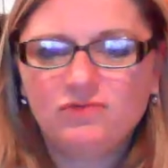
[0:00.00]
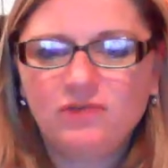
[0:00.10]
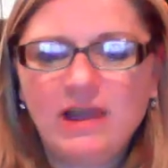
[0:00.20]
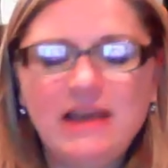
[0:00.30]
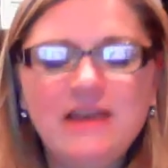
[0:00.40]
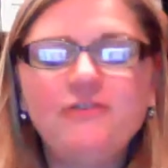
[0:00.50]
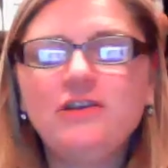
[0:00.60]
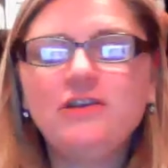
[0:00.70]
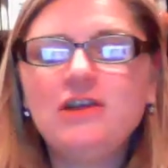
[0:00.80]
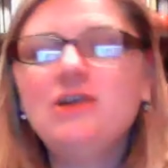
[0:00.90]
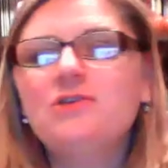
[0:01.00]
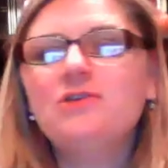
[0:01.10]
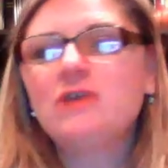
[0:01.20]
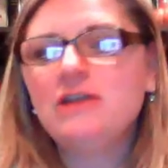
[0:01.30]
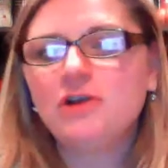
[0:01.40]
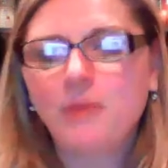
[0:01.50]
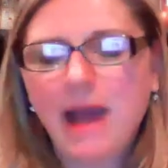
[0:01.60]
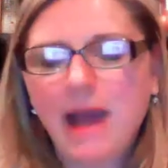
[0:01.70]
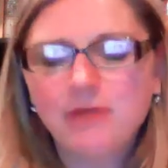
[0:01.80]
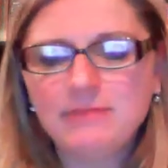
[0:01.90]
And if you do, can you go
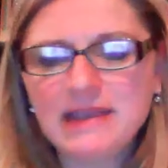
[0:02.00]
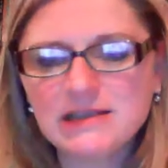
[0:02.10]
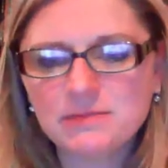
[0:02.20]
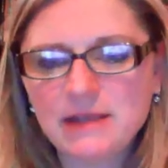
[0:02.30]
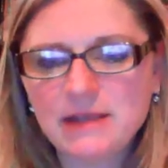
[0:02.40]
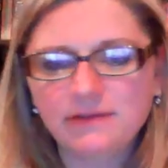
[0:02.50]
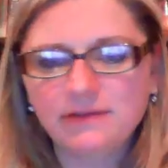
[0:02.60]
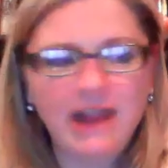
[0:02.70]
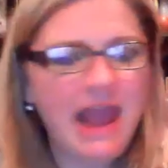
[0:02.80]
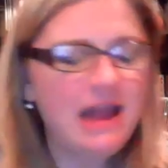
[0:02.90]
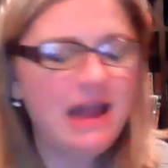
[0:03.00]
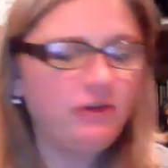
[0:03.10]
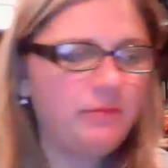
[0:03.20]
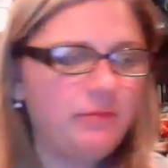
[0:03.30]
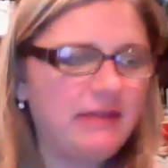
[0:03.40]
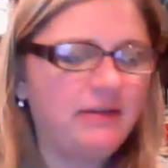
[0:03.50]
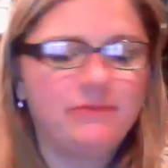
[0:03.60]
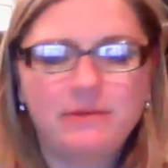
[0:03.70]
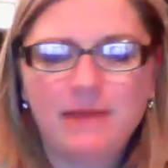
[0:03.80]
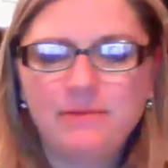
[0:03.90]
out and meet some people and say, hey, I just made something
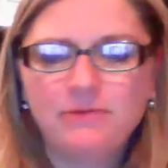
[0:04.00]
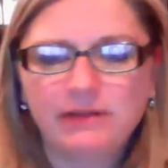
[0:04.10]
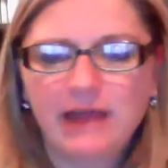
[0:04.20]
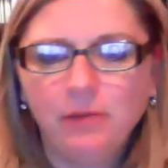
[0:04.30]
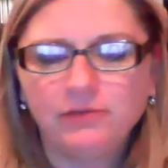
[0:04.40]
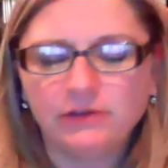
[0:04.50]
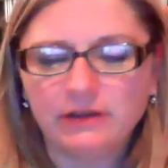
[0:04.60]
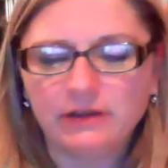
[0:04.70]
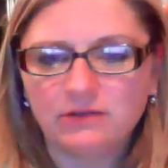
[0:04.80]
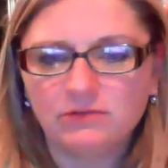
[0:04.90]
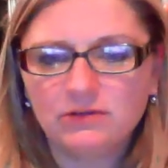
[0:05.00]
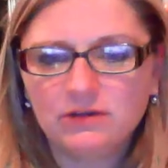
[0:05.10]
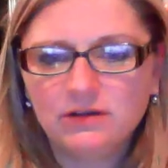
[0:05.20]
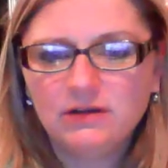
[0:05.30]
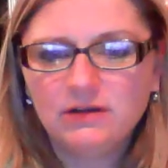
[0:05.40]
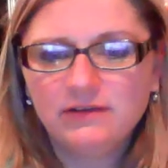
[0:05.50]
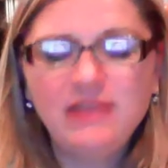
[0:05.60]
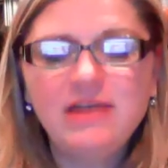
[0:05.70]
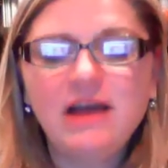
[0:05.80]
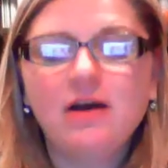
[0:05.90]
that might be really helpful to you? It's
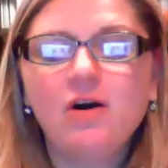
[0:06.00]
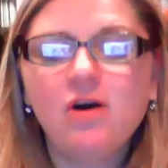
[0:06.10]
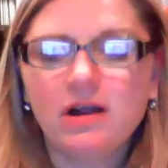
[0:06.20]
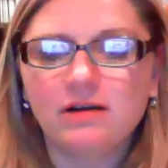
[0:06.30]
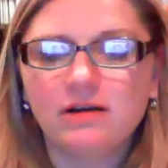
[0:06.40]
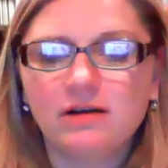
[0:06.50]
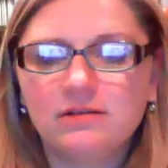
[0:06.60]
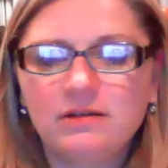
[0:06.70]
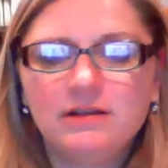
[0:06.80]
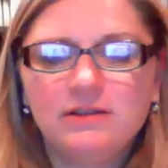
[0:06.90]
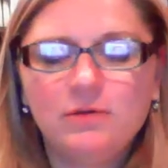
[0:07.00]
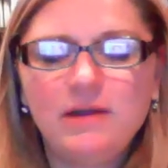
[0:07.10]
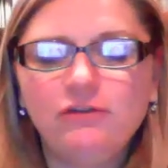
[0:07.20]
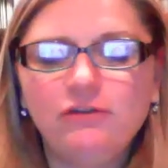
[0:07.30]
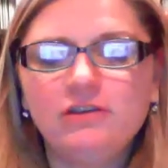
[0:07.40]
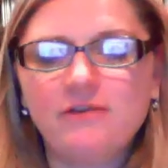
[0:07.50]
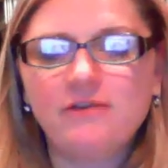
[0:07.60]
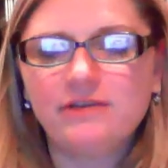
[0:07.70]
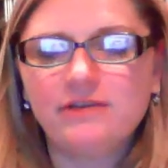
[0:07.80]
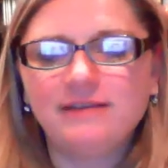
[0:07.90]
not that hard. The question is, do you
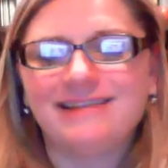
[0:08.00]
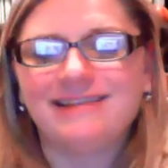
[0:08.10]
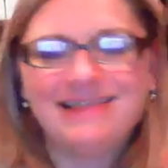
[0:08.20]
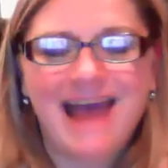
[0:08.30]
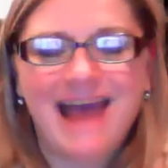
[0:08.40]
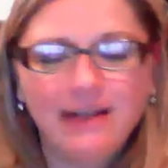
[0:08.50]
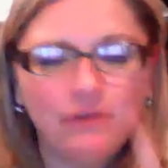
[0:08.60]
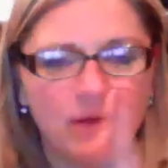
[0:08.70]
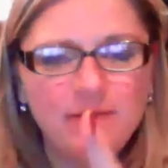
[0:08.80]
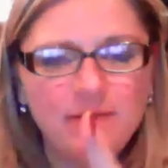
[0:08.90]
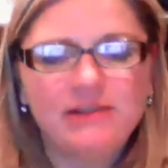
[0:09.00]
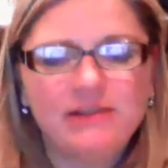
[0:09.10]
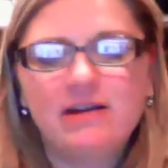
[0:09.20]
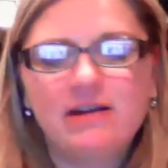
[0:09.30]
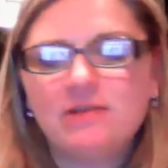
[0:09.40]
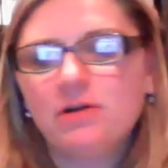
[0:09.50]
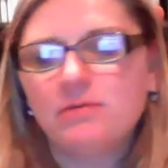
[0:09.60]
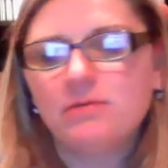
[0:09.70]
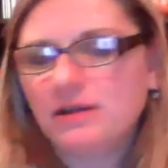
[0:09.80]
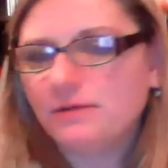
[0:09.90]
have resistance? And that's why we have Larry to
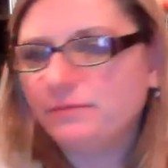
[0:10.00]
work with you.